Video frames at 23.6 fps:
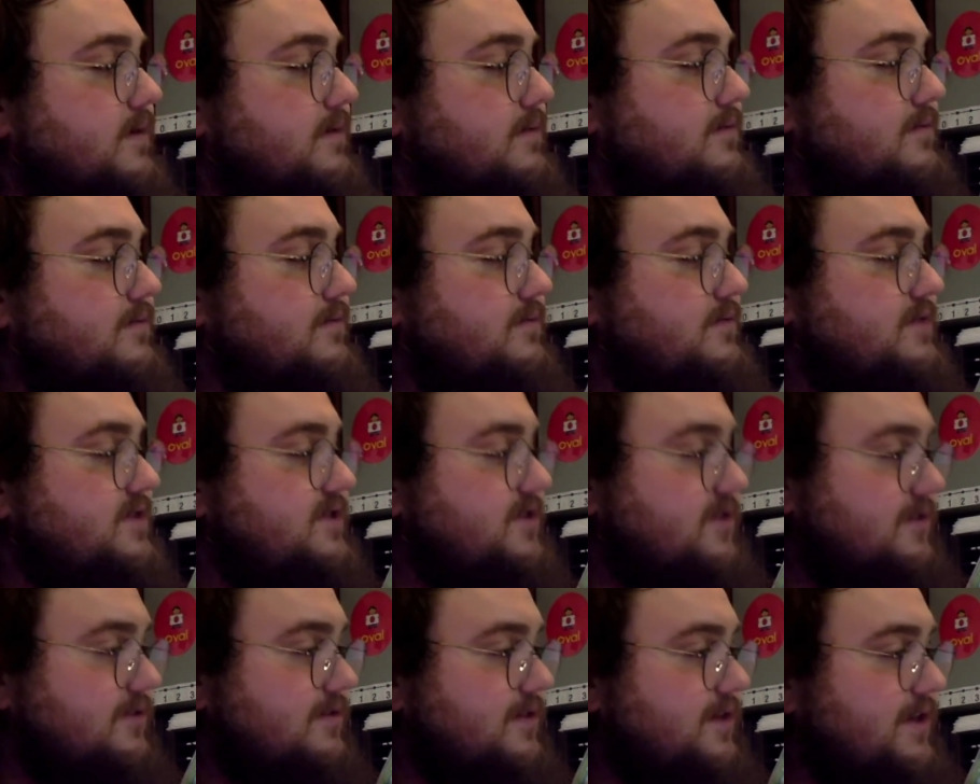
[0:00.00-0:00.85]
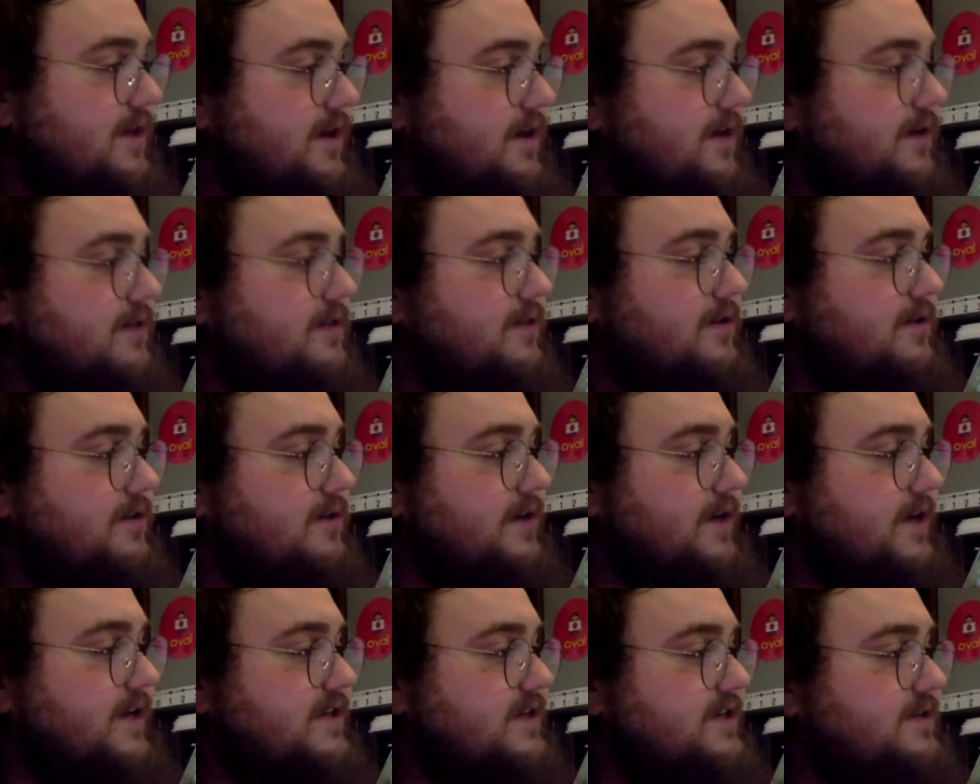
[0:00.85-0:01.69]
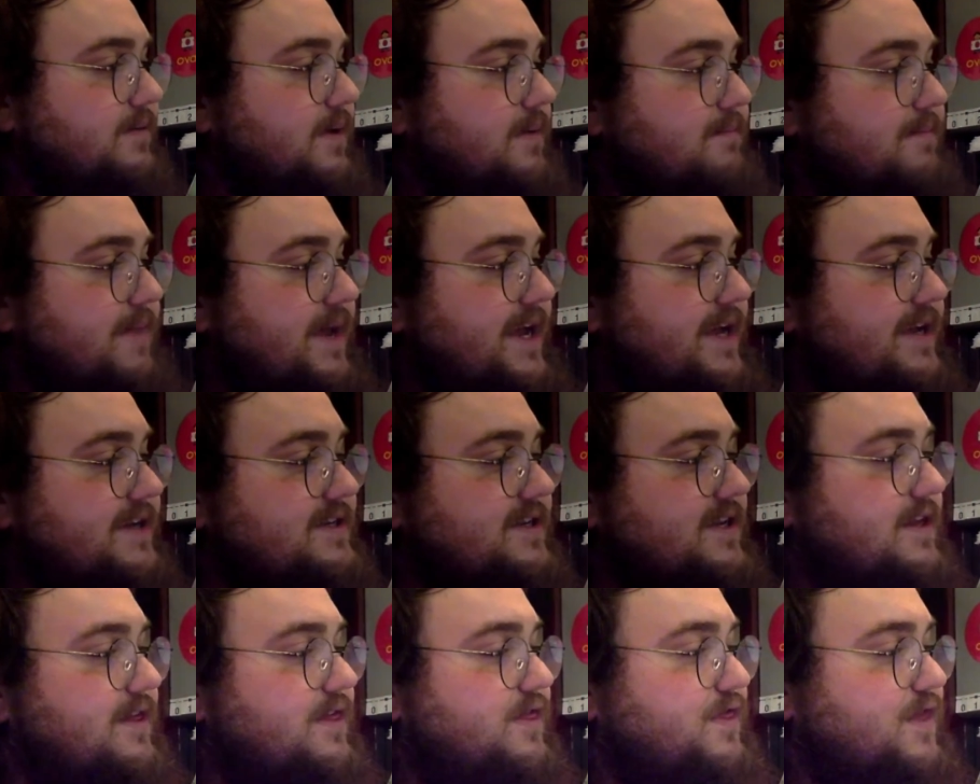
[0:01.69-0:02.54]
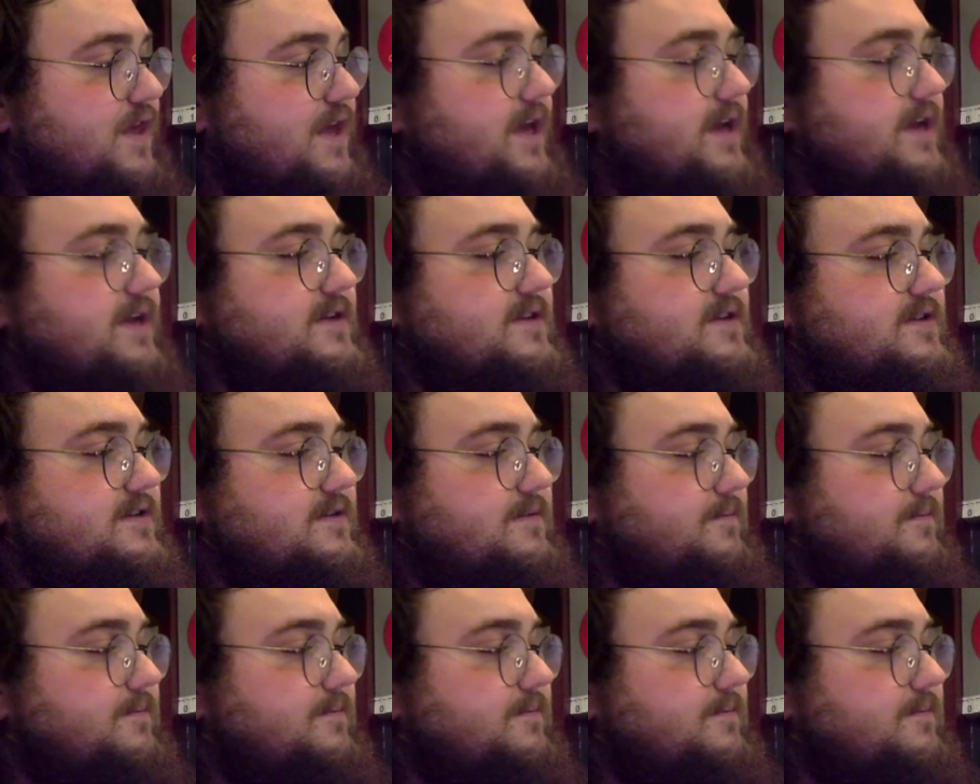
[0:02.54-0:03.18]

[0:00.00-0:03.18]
"We certainly are learning some amazing things."